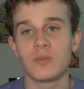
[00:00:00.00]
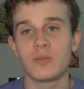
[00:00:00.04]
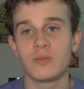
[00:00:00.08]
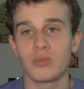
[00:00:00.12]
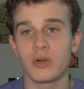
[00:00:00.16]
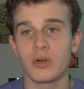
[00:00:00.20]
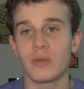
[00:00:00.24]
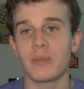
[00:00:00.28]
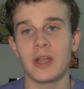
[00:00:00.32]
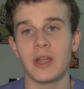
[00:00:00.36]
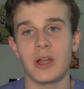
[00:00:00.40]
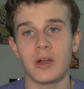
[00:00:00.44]

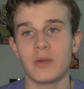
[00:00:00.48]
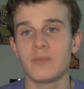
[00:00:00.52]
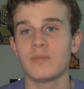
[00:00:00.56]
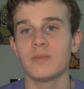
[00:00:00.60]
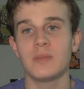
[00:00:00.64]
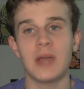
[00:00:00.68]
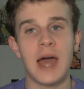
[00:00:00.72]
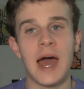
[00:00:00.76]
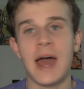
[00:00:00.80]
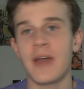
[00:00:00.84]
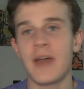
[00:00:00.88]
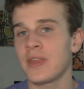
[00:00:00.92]
Premiere.
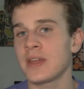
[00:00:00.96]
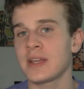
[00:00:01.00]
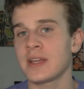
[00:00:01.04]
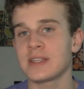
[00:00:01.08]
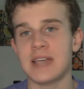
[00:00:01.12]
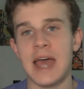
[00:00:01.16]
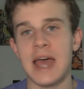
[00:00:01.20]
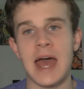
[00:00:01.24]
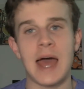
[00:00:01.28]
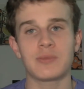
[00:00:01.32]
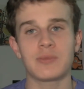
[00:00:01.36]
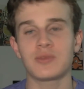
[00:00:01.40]
I think
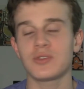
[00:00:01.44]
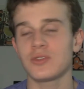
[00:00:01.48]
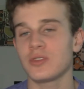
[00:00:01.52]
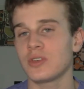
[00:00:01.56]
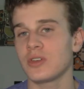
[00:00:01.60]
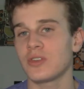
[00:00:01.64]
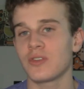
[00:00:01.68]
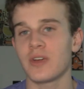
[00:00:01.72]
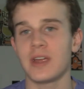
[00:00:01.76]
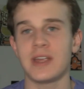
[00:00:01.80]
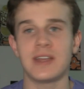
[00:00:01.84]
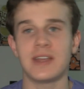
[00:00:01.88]
it's
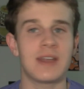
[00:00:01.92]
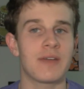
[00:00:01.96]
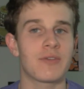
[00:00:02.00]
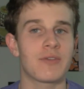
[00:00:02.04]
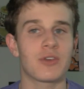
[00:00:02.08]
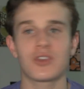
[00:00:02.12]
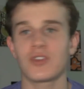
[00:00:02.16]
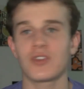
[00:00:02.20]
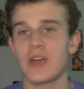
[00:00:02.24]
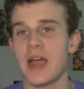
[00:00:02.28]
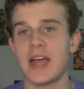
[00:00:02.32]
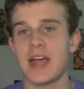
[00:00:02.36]
absolutely great.
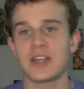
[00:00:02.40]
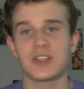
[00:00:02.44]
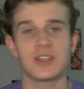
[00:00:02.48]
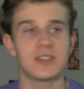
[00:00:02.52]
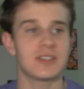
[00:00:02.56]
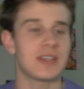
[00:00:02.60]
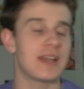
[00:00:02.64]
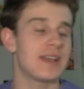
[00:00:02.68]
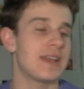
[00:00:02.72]
Never crashes.